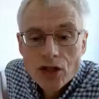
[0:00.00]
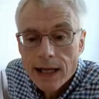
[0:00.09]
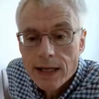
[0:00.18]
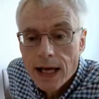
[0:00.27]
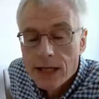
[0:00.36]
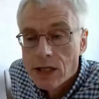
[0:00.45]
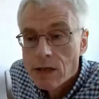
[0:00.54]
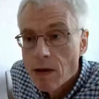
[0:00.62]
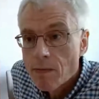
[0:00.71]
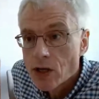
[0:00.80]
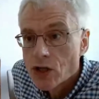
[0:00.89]
and there has to
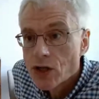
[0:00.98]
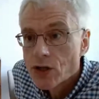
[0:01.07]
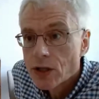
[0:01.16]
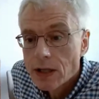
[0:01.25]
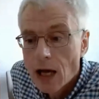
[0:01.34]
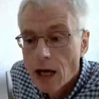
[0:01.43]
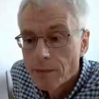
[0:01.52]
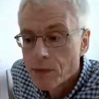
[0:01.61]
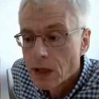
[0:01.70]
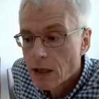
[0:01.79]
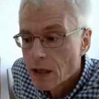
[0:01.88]
be a much
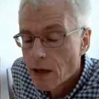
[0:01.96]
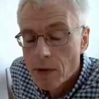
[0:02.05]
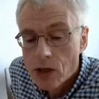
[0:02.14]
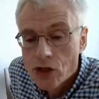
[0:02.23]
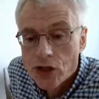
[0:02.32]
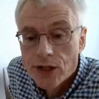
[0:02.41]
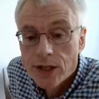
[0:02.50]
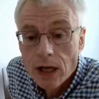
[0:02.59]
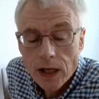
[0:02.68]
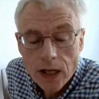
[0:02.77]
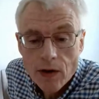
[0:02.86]

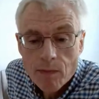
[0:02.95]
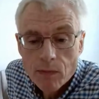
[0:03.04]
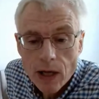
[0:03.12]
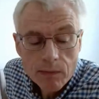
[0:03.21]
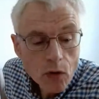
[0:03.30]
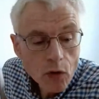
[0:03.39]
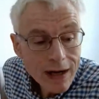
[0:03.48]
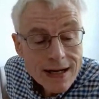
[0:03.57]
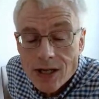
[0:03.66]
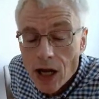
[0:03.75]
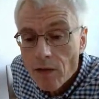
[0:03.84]
subtler and more
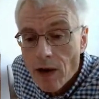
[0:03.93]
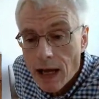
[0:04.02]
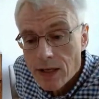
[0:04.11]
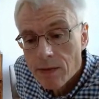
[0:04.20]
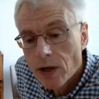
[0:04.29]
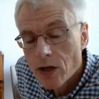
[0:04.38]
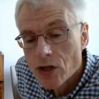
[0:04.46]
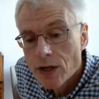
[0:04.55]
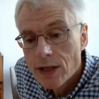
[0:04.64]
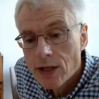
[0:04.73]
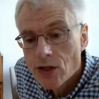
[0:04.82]
indirect
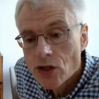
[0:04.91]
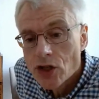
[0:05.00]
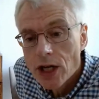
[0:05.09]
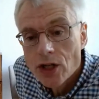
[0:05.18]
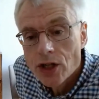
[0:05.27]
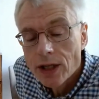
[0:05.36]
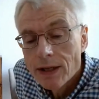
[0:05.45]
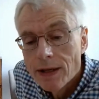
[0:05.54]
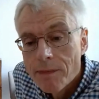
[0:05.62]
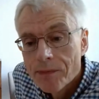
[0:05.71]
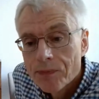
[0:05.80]
approach, I think, to changing